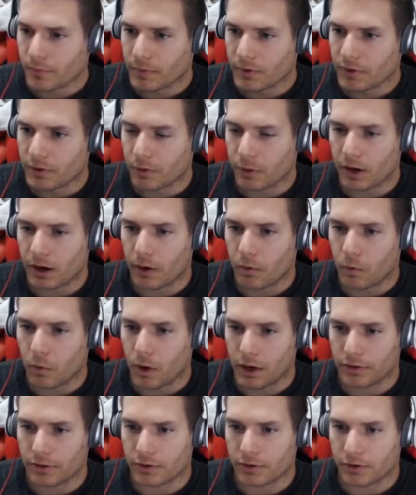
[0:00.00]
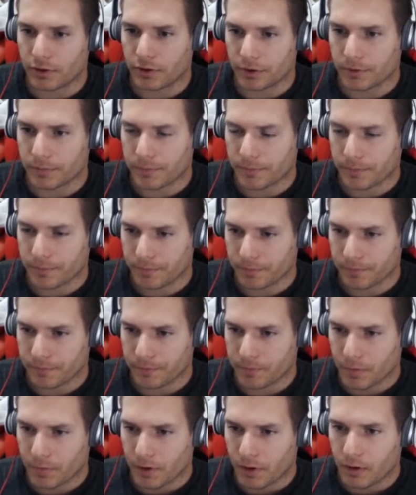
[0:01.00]
So what I wanted to do
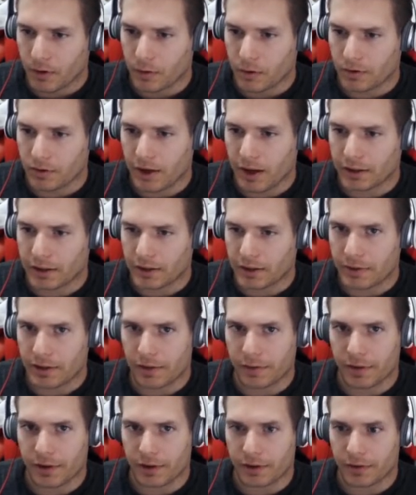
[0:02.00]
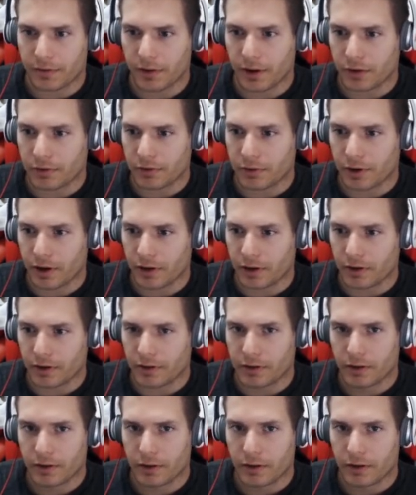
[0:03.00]
was activate the effect of
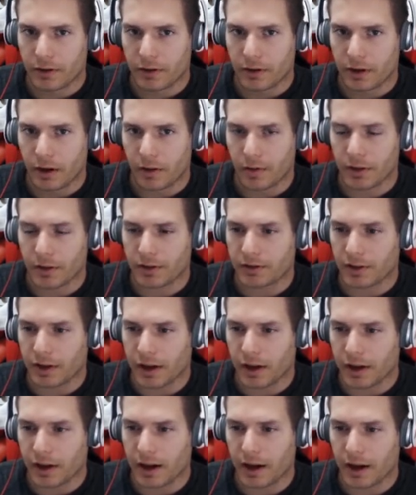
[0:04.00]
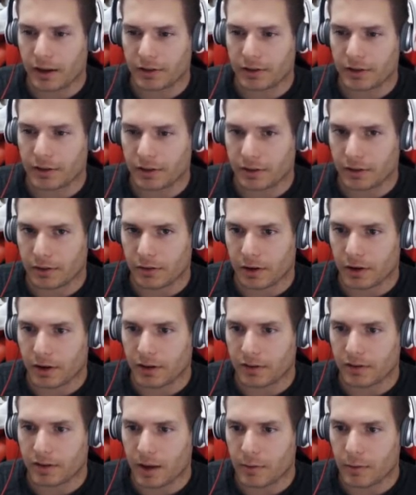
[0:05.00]
Vajrayana on this guy. I just clicked it wrong
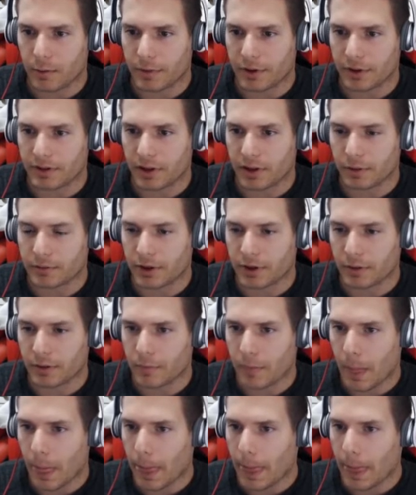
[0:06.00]
because I'm a big dum-dum.